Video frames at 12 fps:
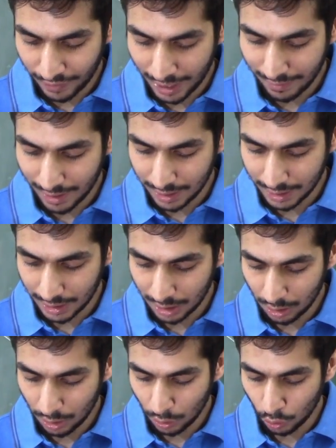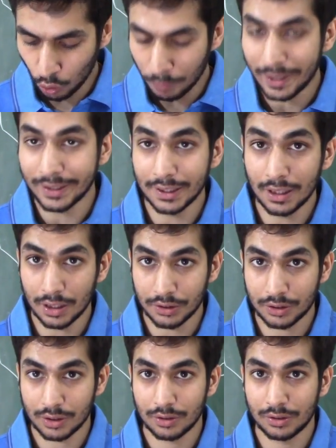500? Who made the list?